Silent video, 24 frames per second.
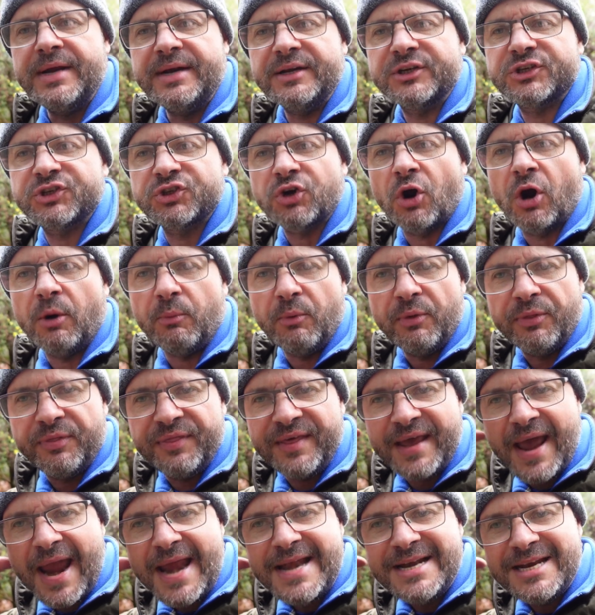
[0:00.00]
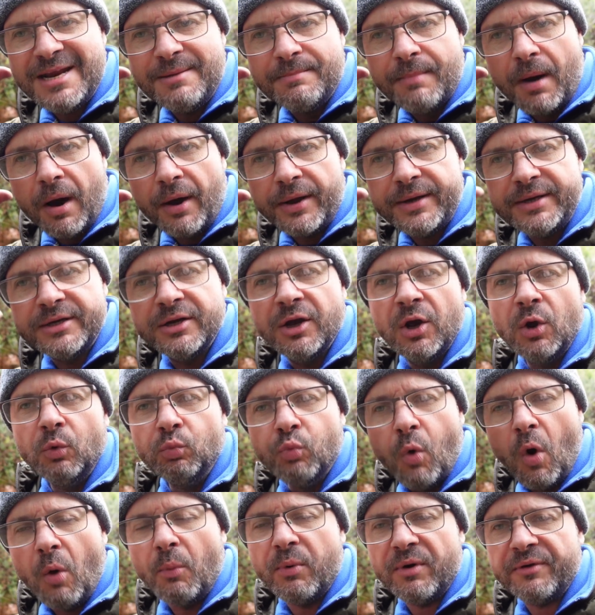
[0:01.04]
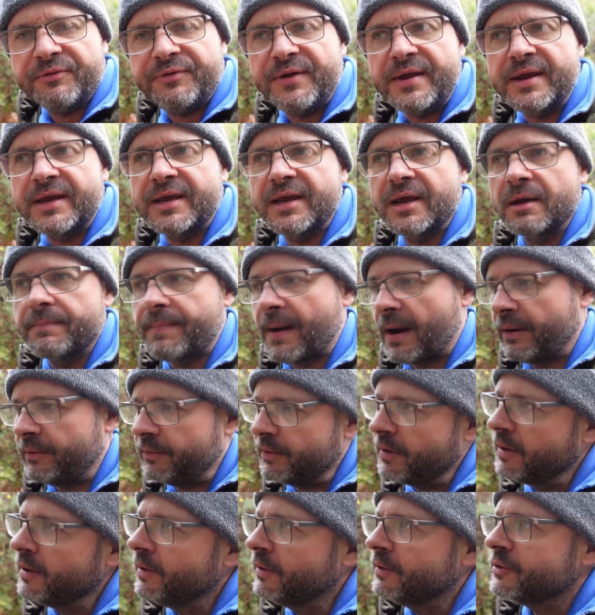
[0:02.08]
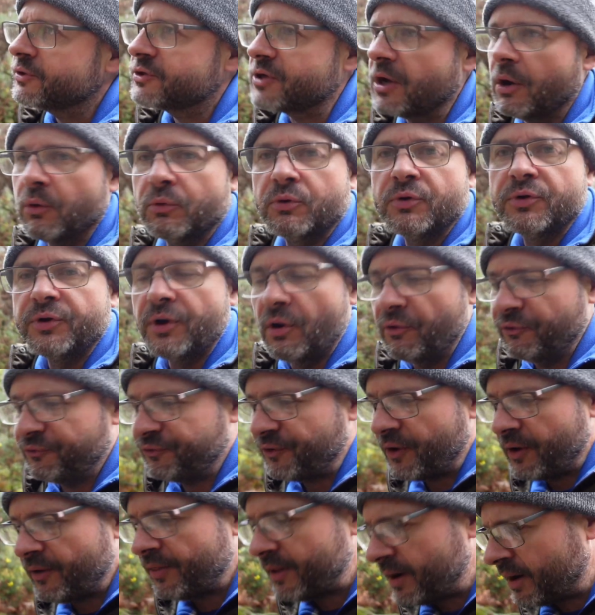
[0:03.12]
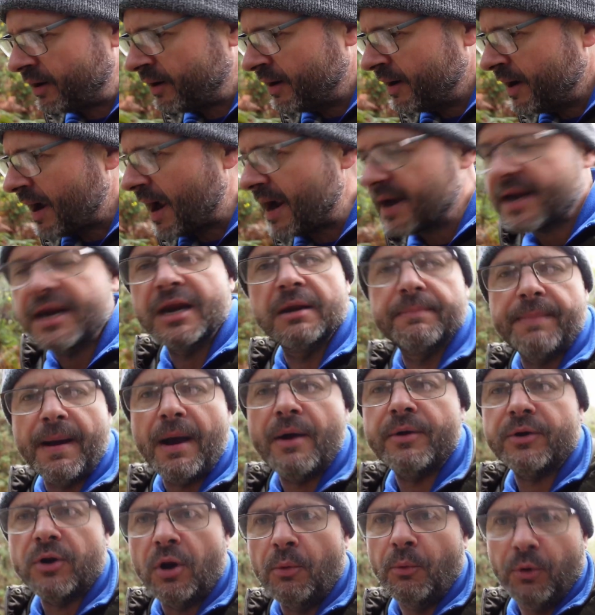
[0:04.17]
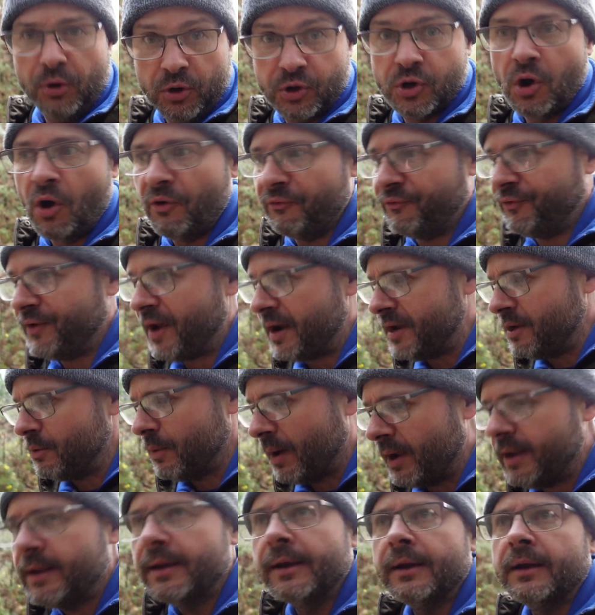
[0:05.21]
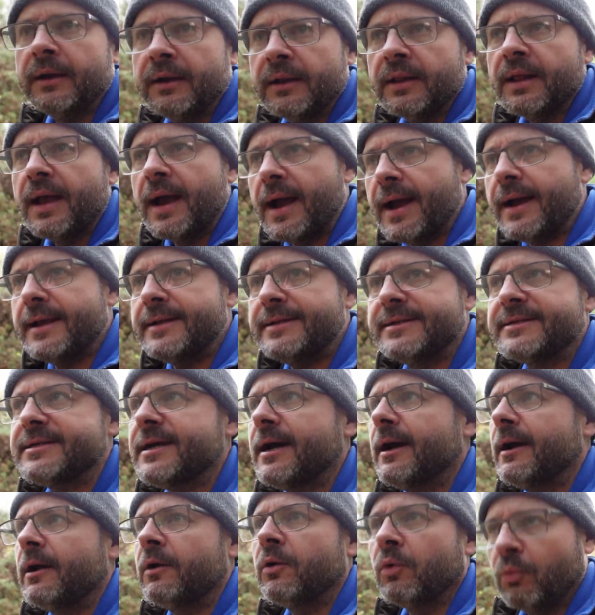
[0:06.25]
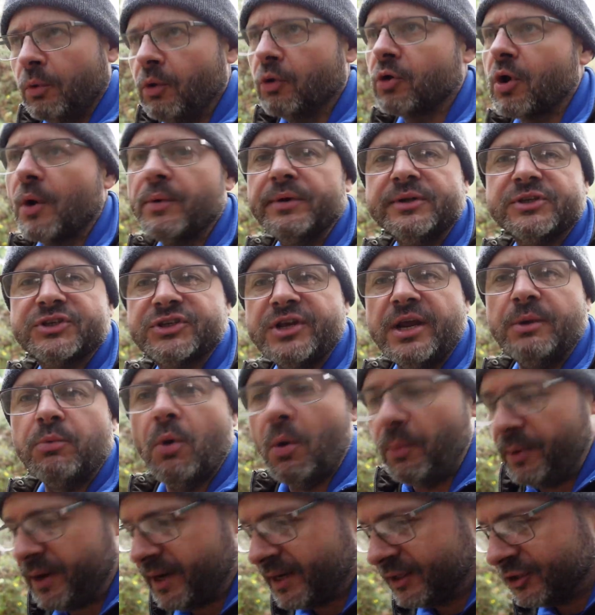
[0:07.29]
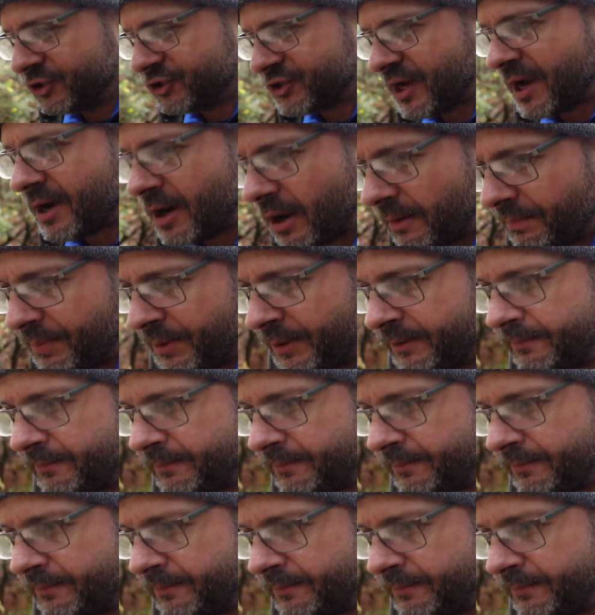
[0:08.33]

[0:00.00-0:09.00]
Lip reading: need to start with the end in mind, what we're thinking about. So no further hanging about, and I want a coffee anyway, and we'll go and see what we can set up.